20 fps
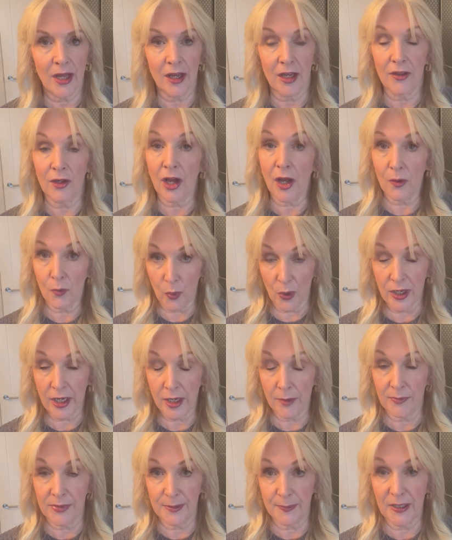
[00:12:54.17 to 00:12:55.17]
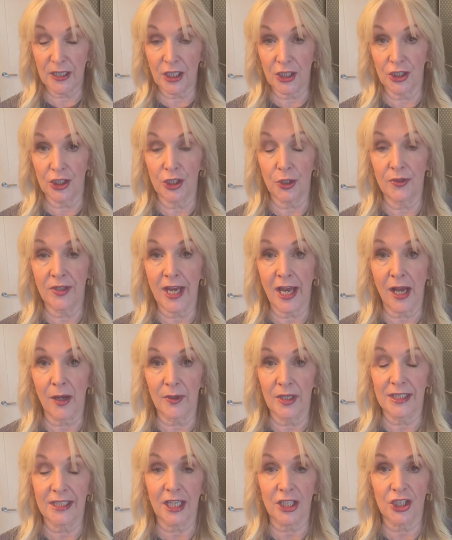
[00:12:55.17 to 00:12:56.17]
When I'm speaking to you now,
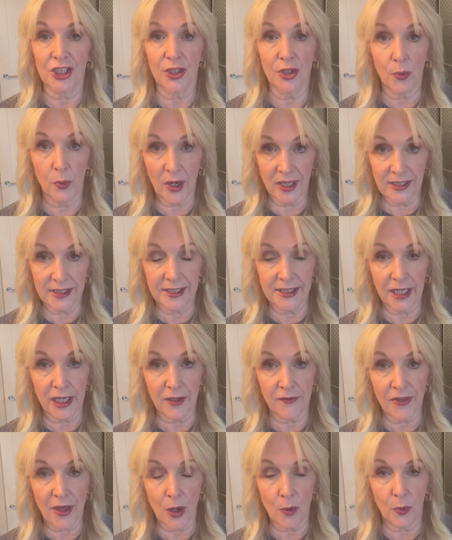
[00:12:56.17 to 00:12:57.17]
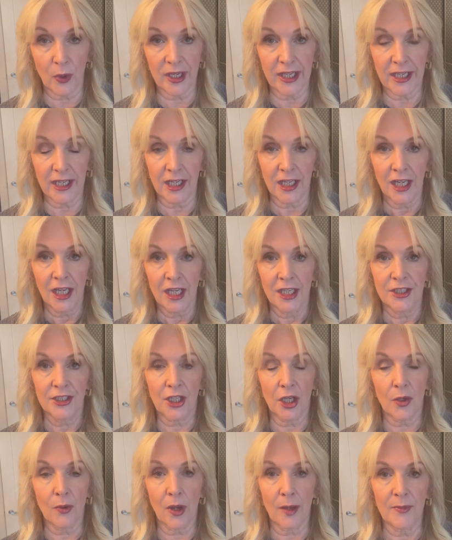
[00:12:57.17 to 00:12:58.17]
it's actually the Wednesday of that week.
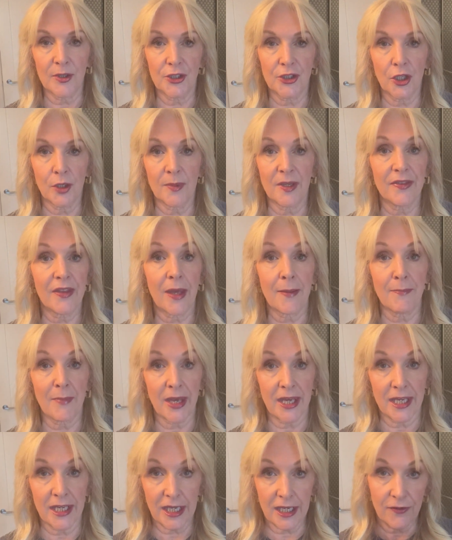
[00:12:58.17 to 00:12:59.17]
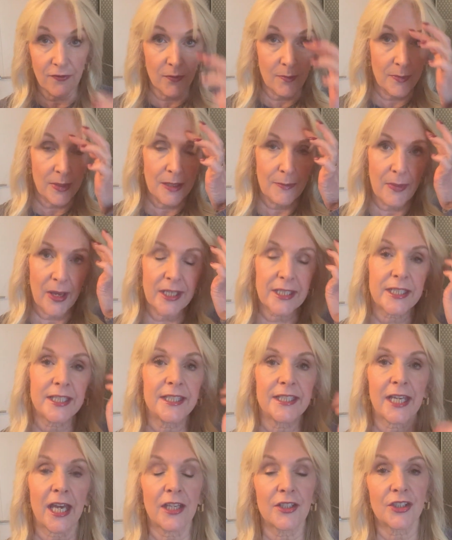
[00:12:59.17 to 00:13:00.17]
So I'm assuming there may even be better
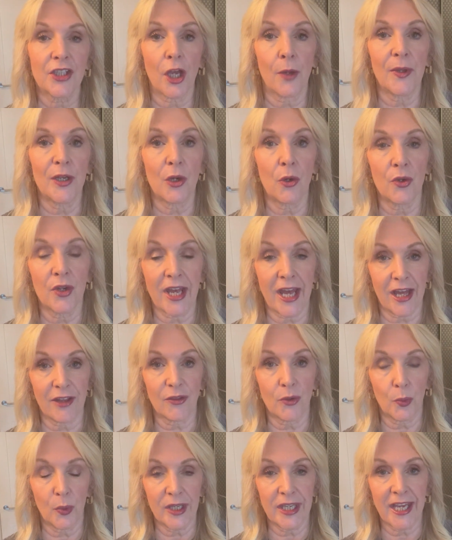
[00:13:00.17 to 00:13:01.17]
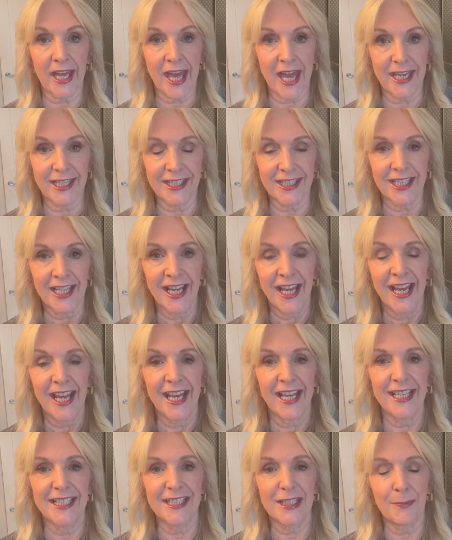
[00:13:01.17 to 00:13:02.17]
sales going on at the weekend.
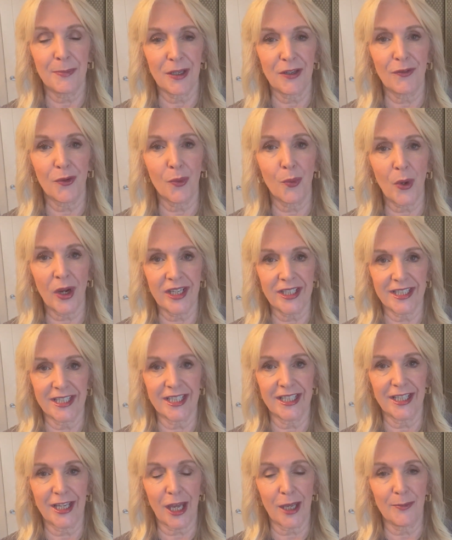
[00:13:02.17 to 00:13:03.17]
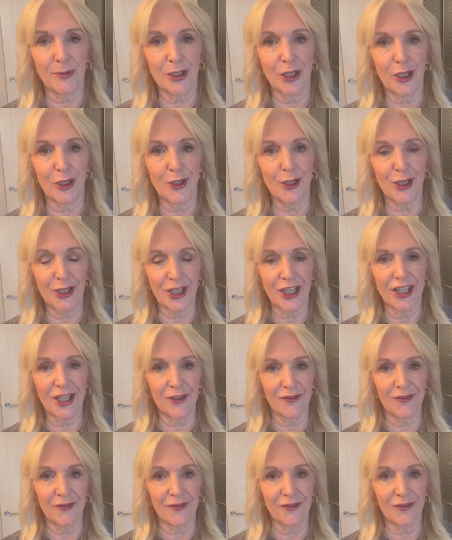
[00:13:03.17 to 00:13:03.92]
It's a bit of a waiting game. You know, you're looking at